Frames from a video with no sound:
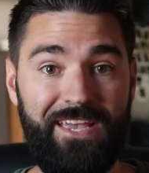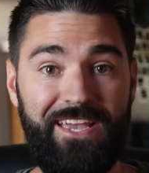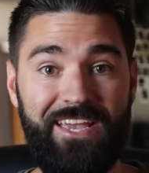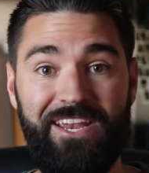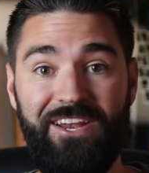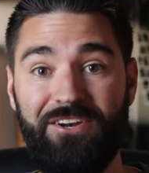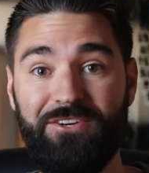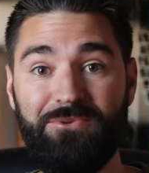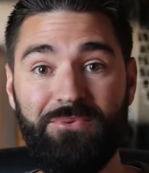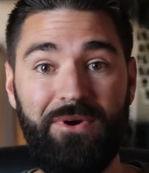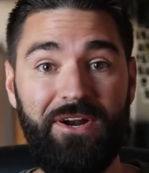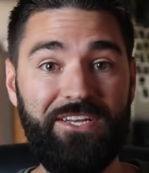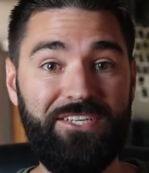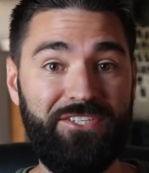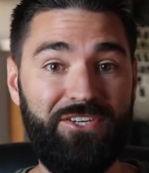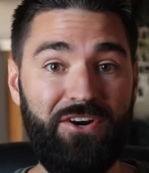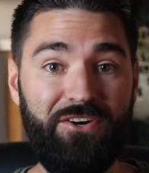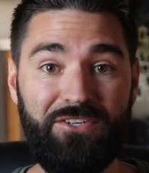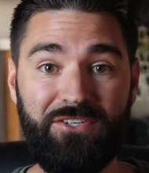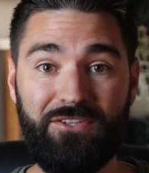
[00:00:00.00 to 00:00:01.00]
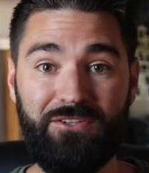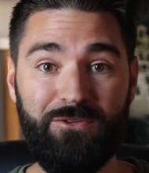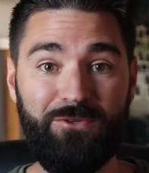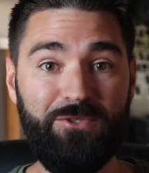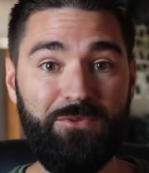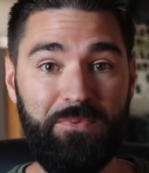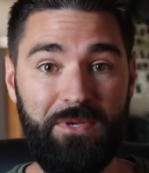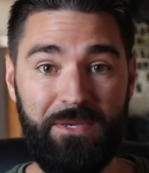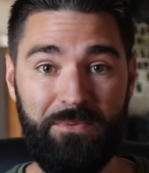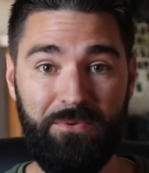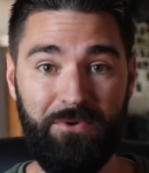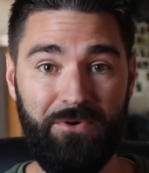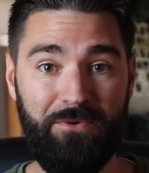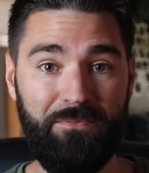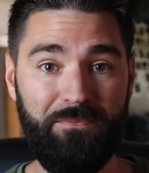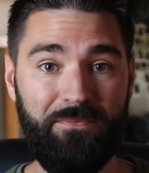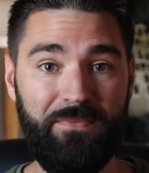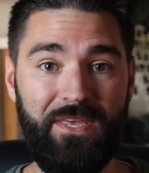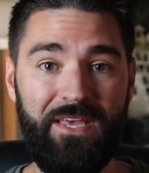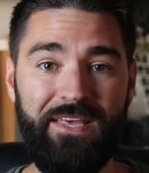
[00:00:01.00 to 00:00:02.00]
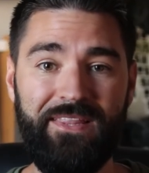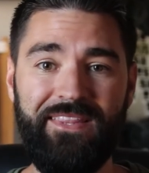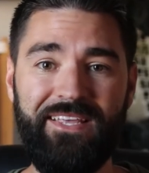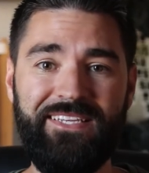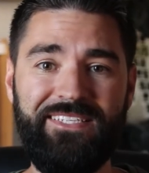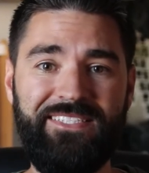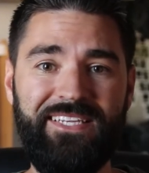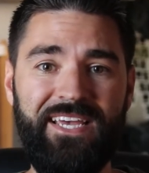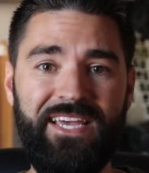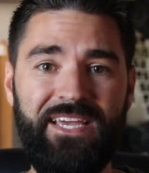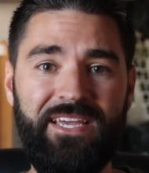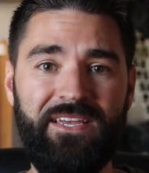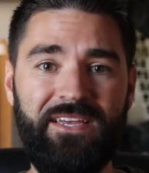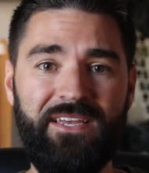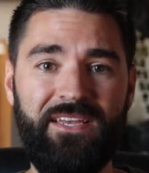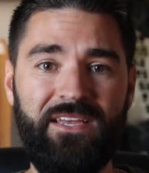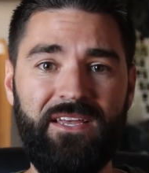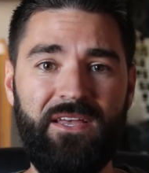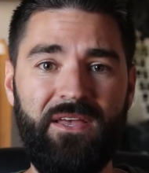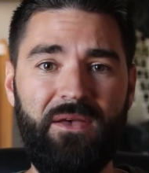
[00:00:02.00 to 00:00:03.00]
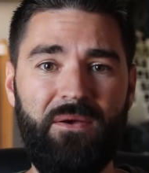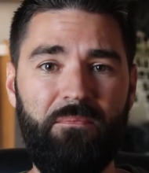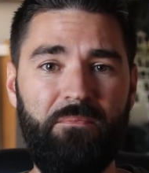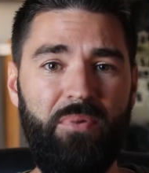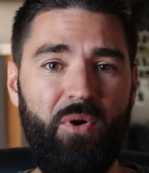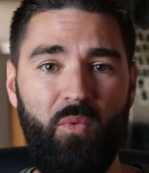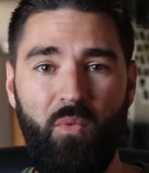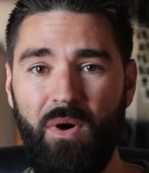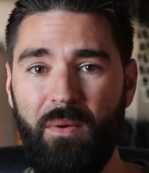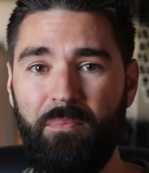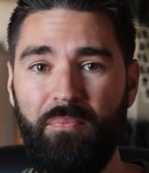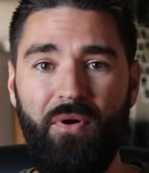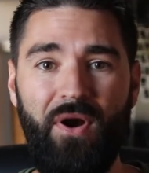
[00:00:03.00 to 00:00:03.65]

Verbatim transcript: Here's where I start to lose people. They say, but what